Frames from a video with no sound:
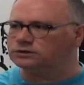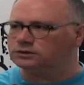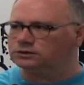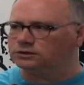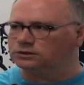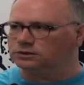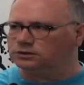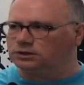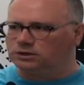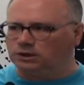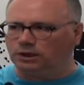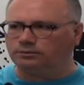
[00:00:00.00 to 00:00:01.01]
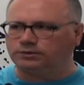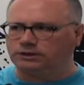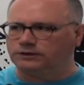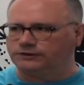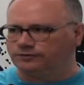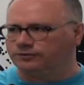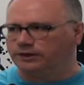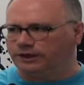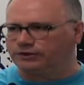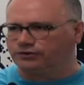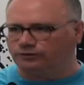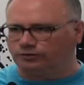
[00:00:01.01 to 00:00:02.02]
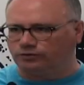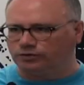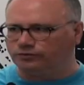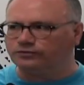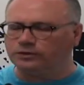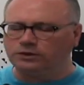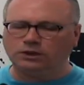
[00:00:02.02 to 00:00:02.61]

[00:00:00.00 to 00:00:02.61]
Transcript: Really? Yeah, because of the nature of the roof.